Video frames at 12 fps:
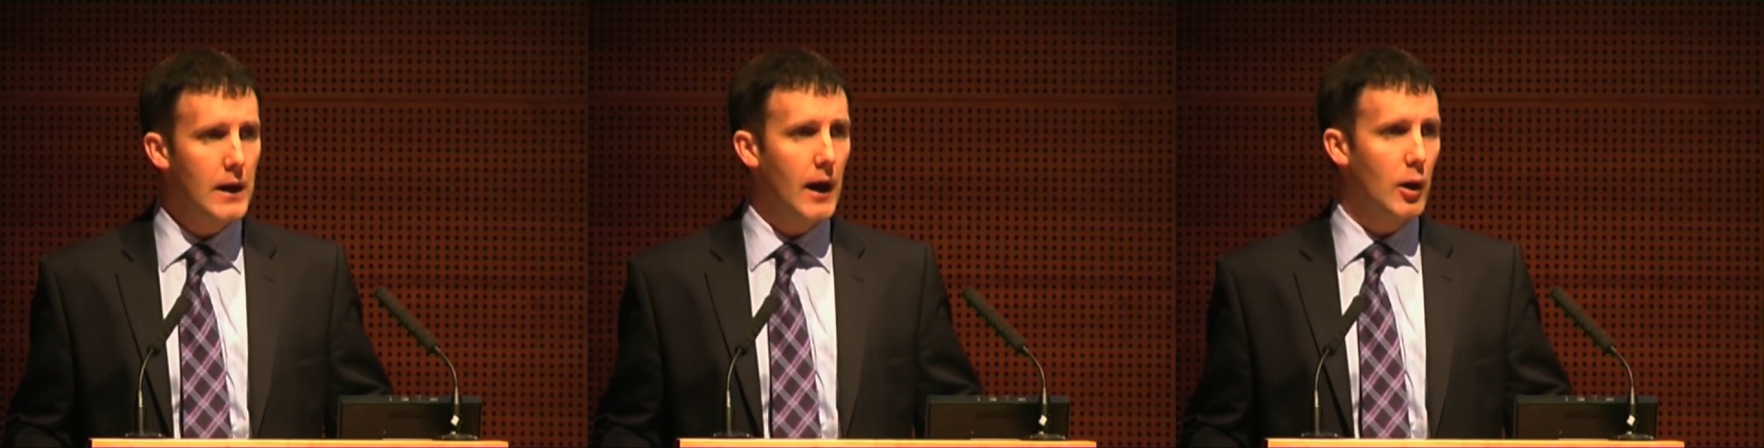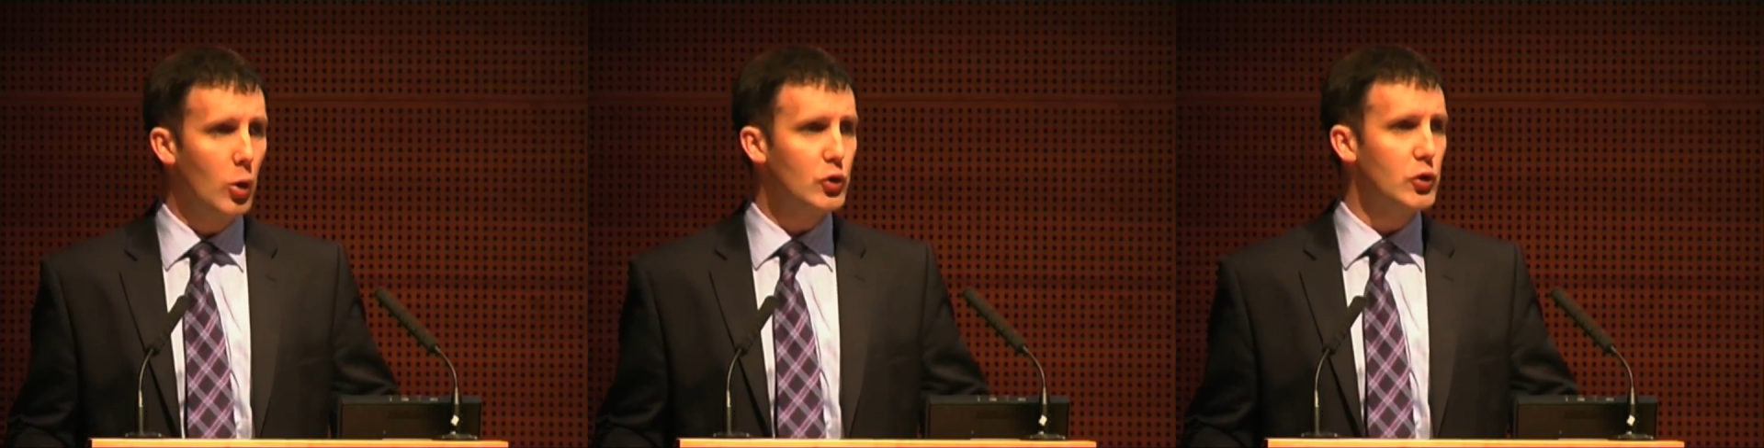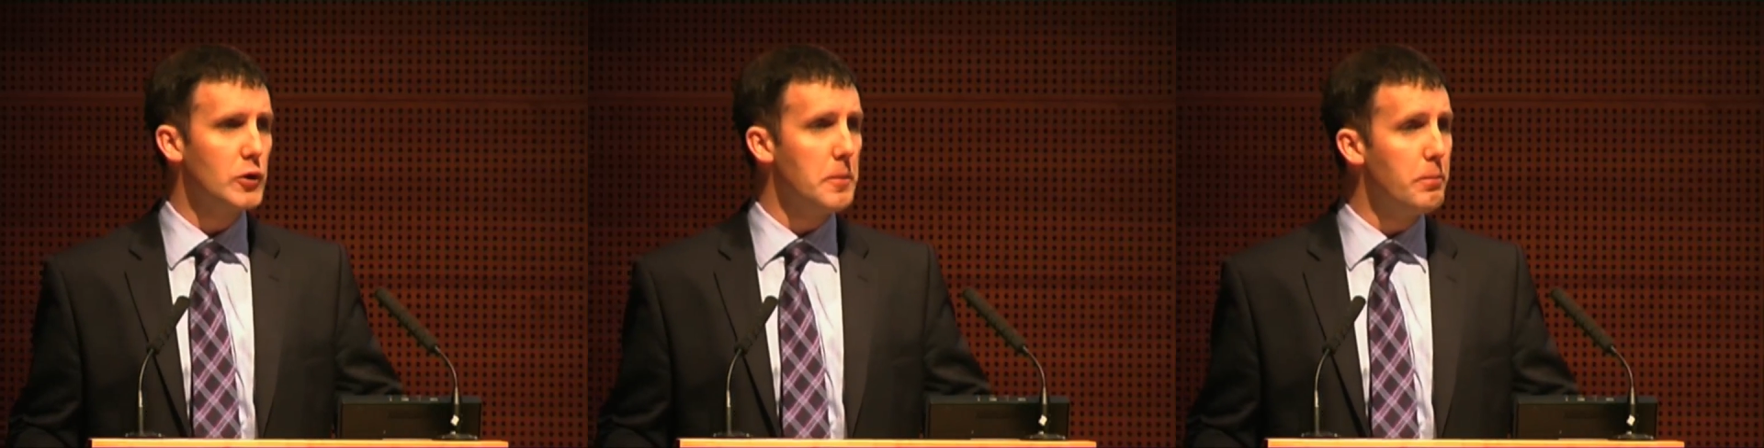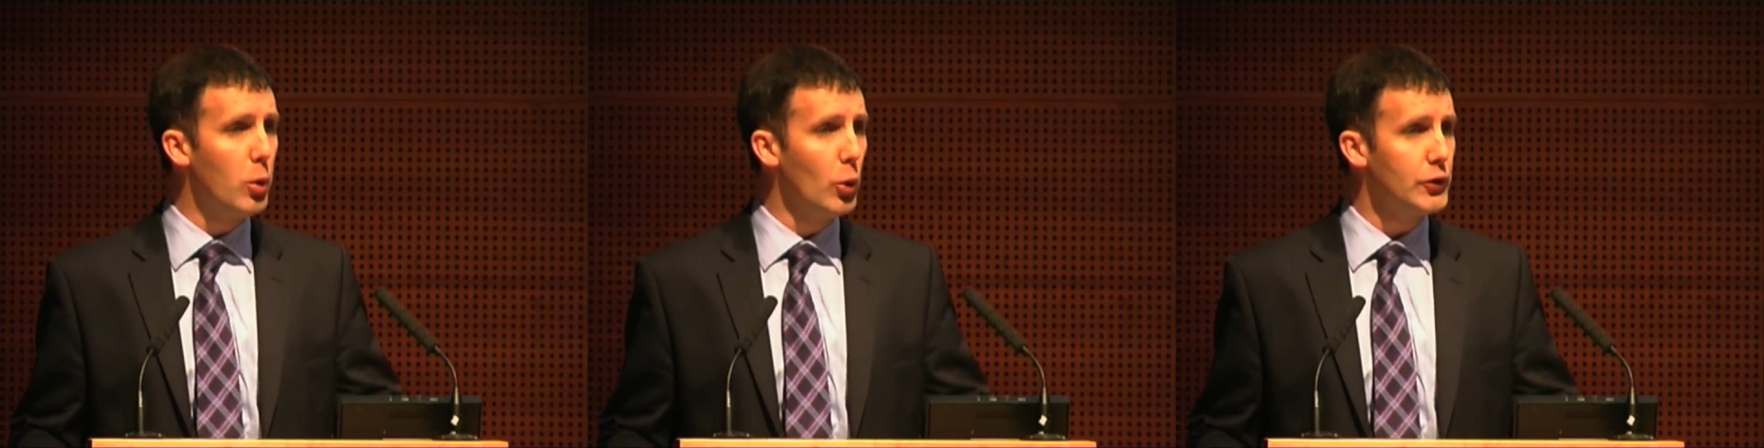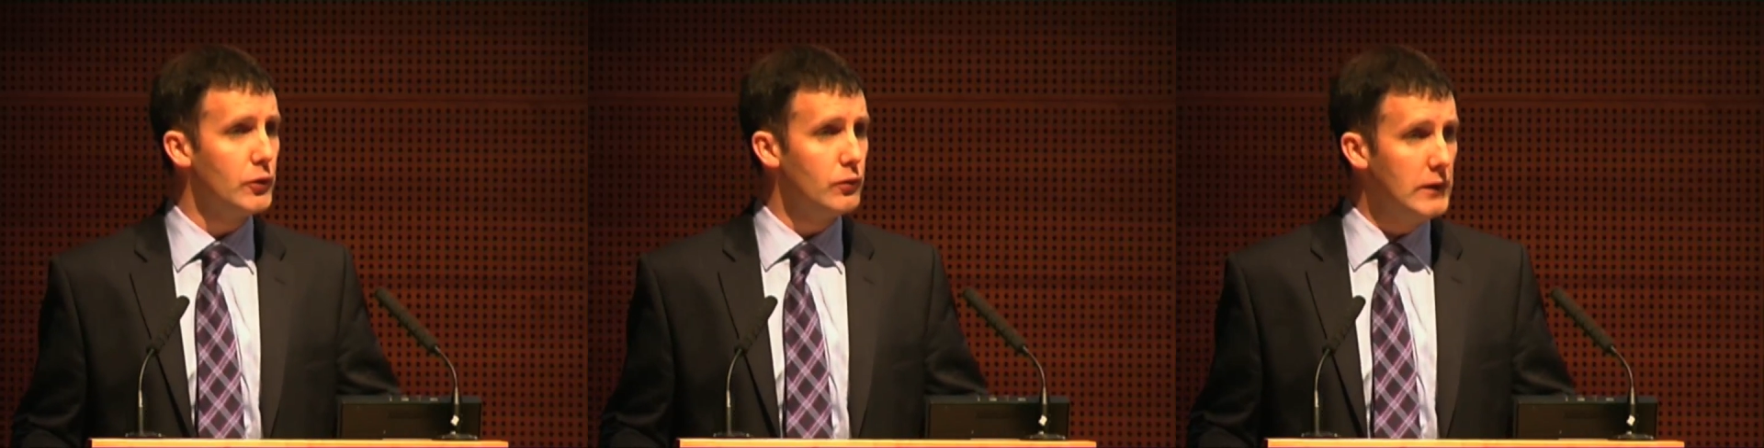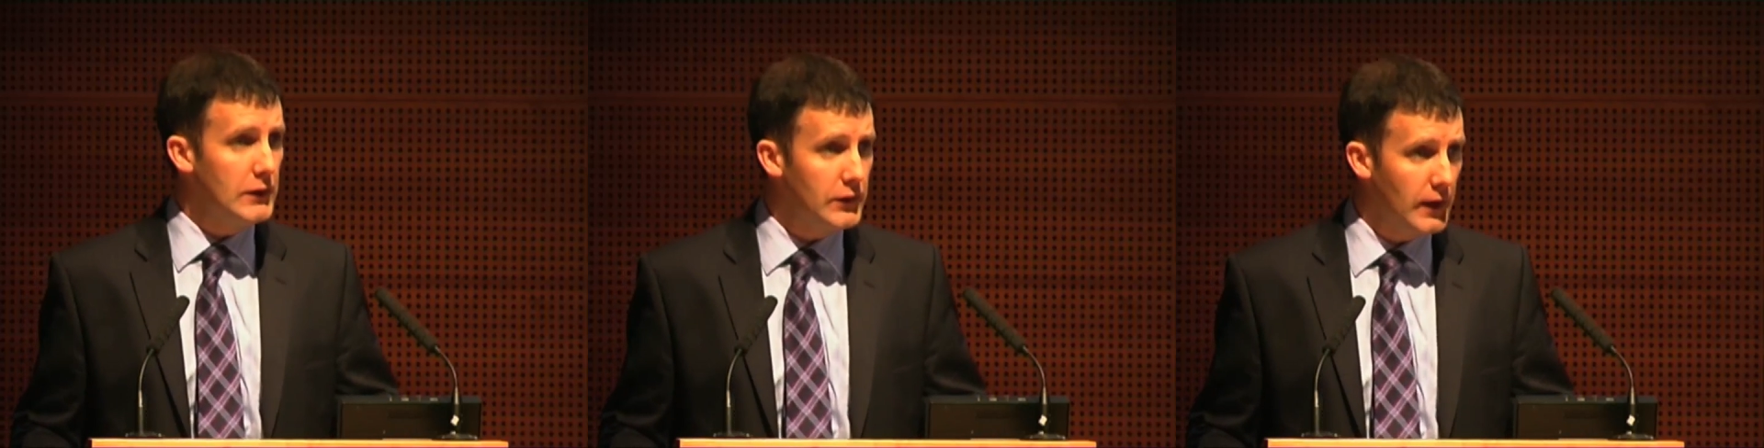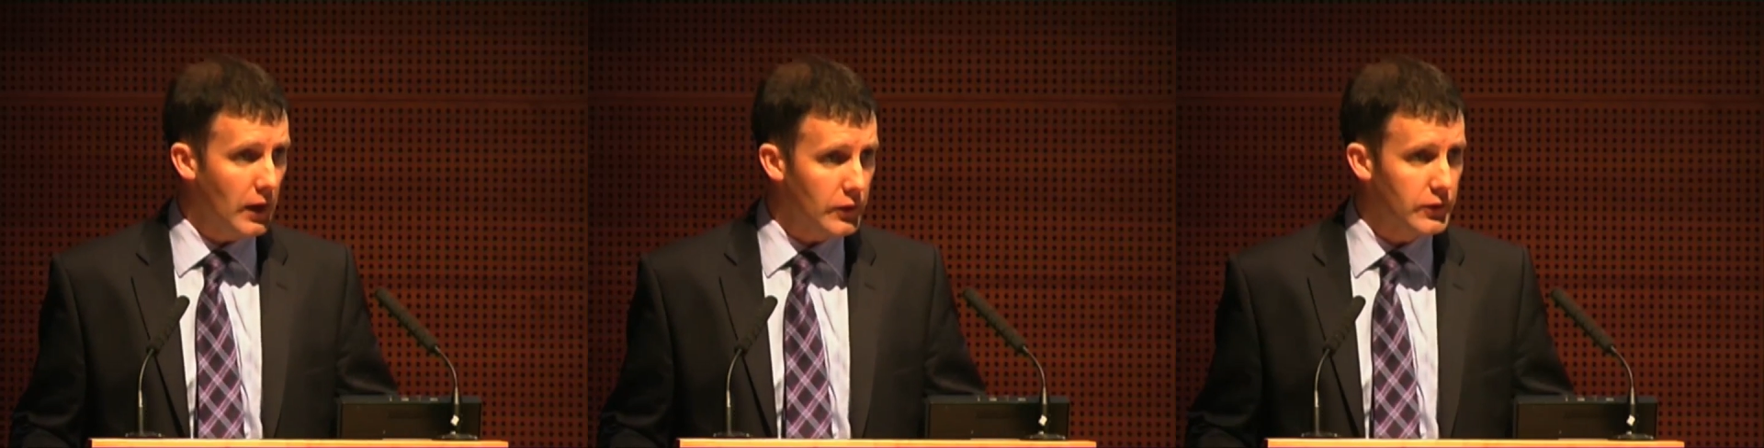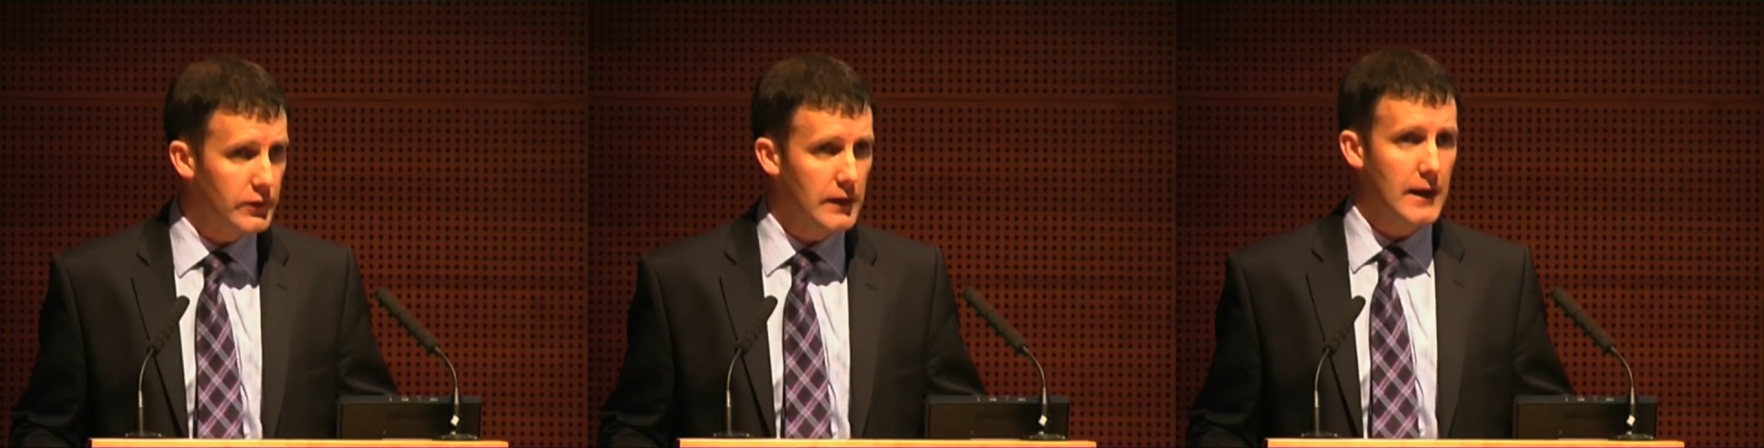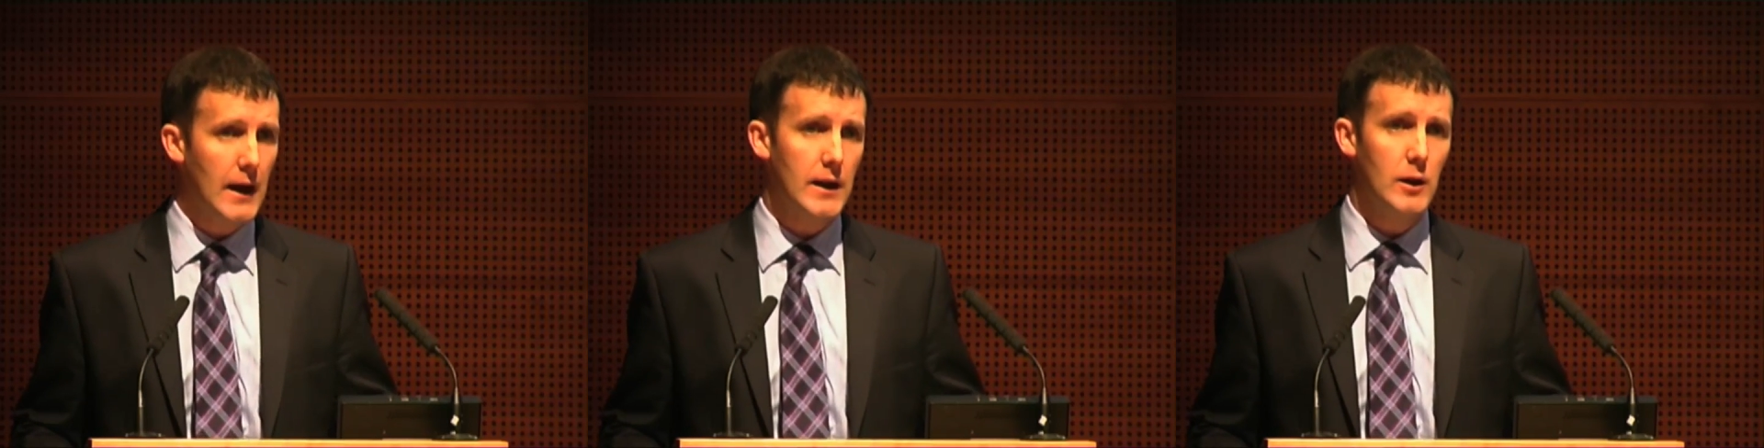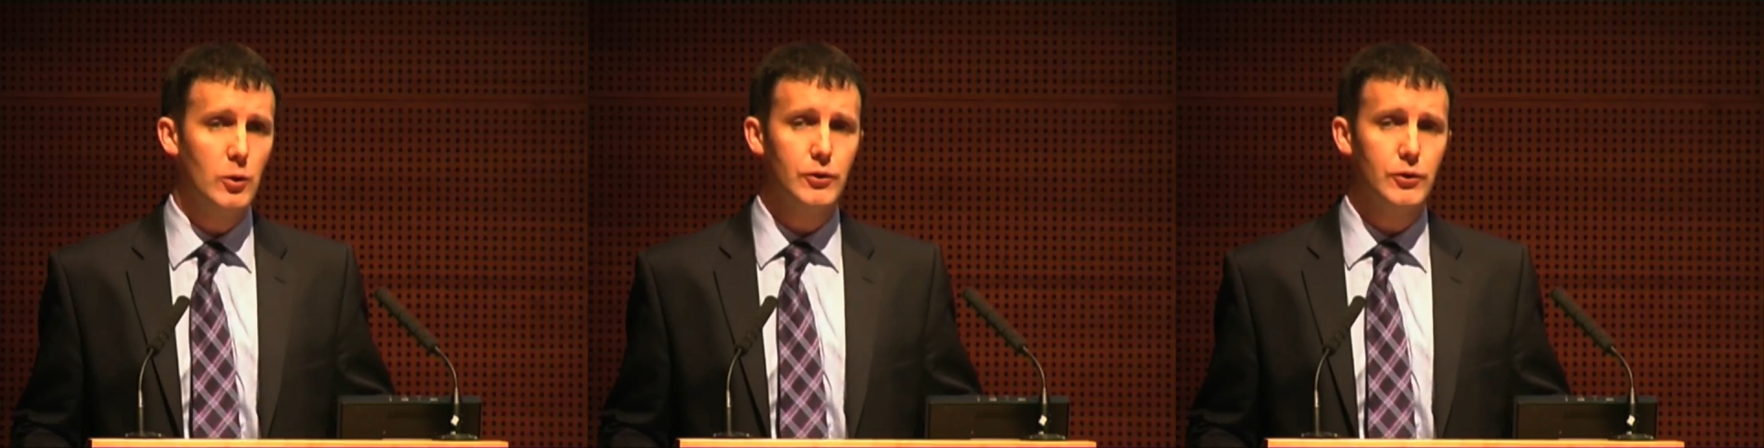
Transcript: And also the important research they carry